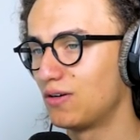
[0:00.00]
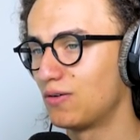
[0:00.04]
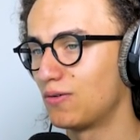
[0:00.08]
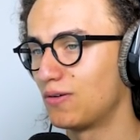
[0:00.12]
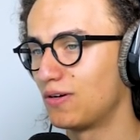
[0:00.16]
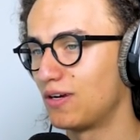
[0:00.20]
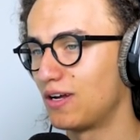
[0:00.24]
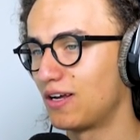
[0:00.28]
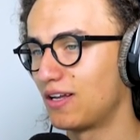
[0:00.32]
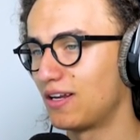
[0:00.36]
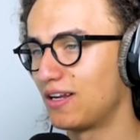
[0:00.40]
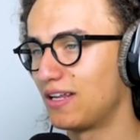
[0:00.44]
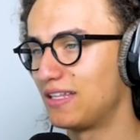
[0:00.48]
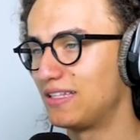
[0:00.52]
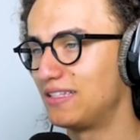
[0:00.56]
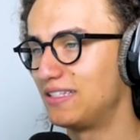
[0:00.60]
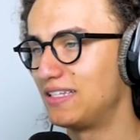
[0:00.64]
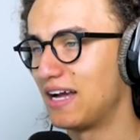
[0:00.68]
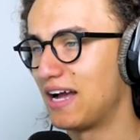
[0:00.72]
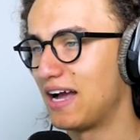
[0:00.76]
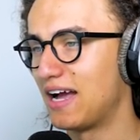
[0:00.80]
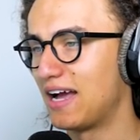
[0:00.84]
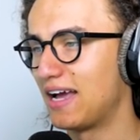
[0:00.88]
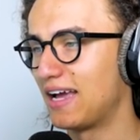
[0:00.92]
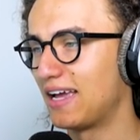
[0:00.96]
We're not gonna
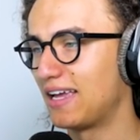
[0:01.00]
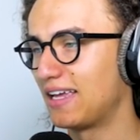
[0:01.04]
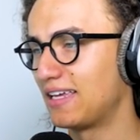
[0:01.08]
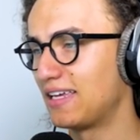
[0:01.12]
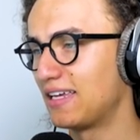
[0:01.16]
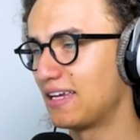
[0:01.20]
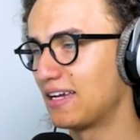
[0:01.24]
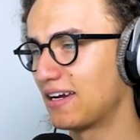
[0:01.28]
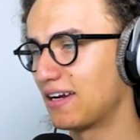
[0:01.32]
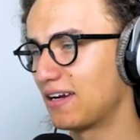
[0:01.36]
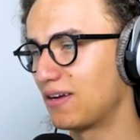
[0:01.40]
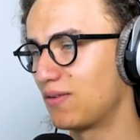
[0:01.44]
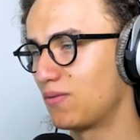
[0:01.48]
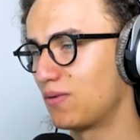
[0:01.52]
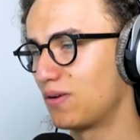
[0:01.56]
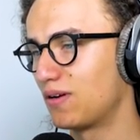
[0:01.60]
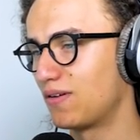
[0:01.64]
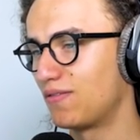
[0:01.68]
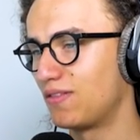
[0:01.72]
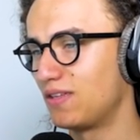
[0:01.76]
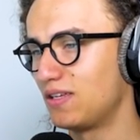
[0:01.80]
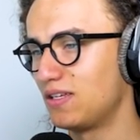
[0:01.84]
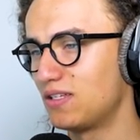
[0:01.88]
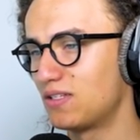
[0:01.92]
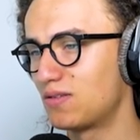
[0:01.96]
die here at one
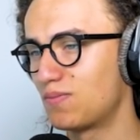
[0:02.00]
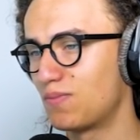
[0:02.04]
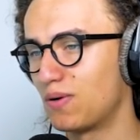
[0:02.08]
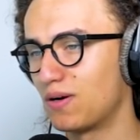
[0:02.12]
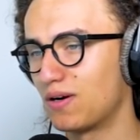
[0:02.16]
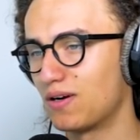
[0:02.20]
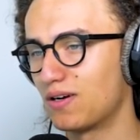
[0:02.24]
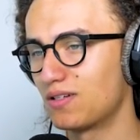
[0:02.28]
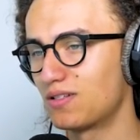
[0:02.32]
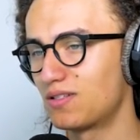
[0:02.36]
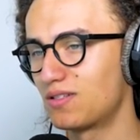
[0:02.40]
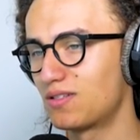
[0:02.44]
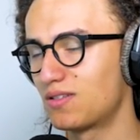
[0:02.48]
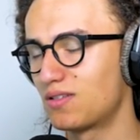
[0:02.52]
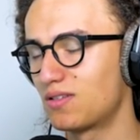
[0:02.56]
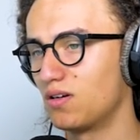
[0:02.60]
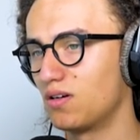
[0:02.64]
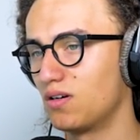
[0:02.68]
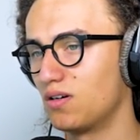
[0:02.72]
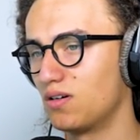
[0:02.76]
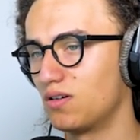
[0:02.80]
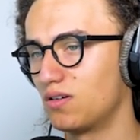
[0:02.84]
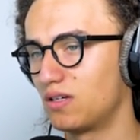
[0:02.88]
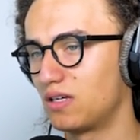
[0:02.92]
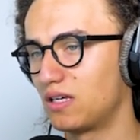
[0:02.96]
of these parts.
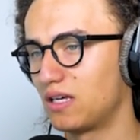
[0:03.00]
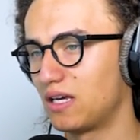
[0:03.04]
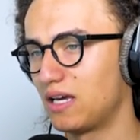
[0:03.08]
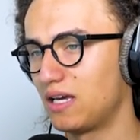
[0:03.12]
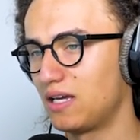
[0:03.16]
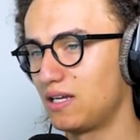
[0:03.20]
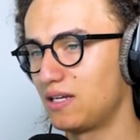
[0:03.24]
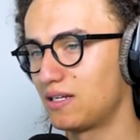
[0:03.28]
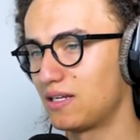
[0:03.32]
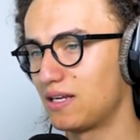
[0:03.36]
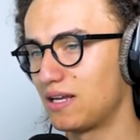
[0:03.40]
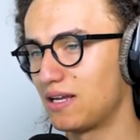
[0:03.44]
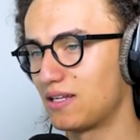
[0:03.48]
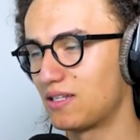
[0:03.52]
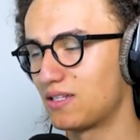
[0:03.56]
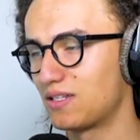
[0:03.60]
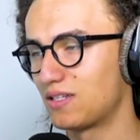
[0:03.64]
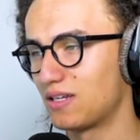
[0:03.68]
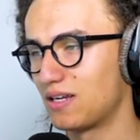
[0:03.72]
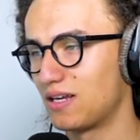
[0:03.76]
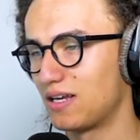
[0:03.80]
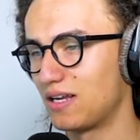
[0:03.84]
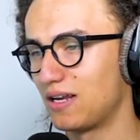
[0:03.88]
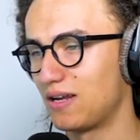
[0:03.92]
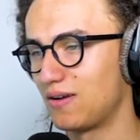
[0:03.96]
Okay, that
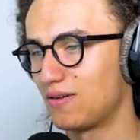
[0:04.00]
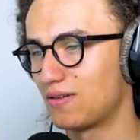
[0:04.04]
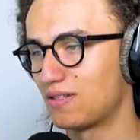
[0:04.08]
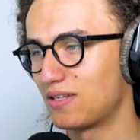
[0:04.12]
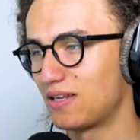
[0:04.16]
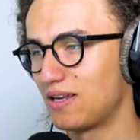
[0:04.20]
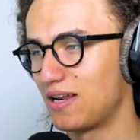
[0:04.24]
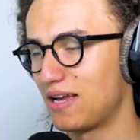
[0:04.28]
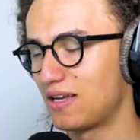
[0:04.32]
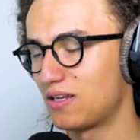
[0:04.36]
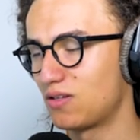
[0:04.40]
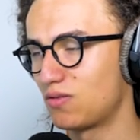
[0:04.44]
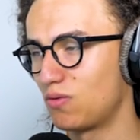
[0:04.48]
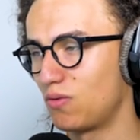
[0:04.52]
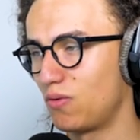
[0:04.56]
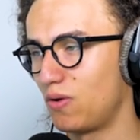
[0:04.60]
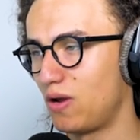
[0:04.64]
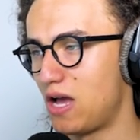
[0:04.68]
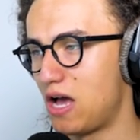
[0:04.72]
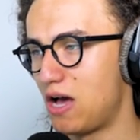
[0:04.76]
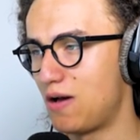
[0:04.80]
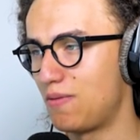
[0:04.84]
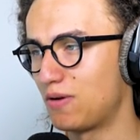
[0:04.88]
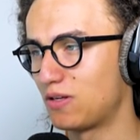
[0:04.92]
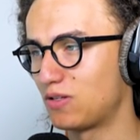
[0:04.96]
was a nice one. We
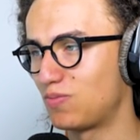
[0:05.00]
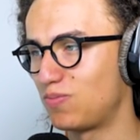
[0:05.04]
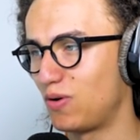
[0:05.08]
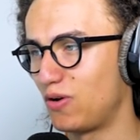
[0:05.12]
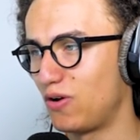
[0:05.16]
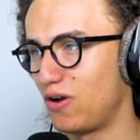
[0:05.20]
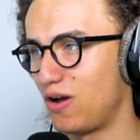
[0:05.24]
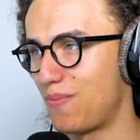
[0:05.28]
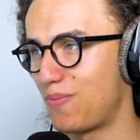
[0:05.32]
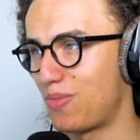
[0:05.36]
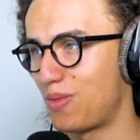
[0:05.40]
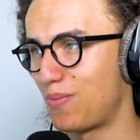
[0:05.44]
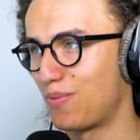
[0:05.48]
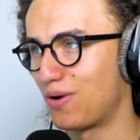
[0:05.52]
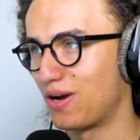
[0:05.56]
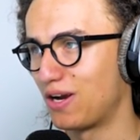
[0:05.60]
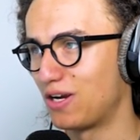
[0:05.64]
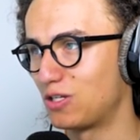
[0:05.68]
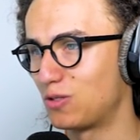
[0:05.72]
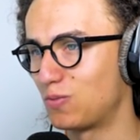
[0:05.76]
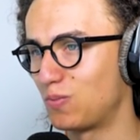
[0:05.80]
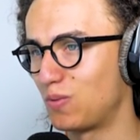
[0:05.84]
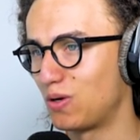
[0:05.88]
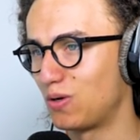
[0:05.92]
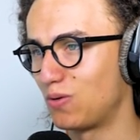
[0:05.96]
almost blew up the
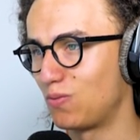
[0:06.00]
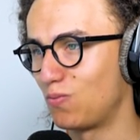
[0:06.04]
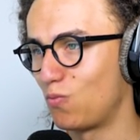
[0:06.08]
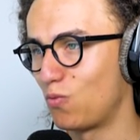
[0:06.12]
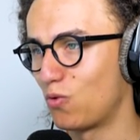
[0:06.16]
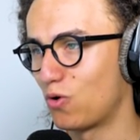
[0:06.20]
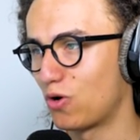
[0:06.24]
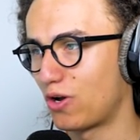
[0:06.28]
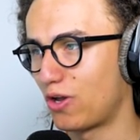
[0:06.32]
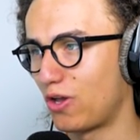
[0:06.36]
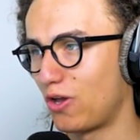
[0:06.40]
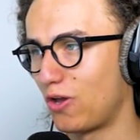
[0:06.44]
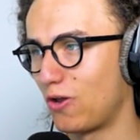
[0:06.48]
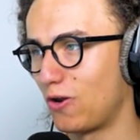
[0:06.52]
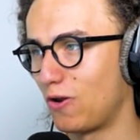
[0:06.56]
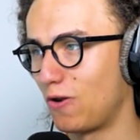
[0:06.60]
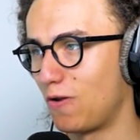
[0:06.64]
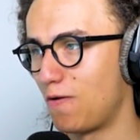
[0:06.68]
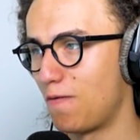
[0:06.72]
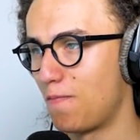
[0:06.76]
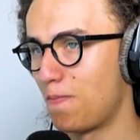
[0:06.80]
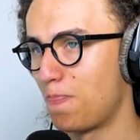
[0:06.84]
bridge, but we're good.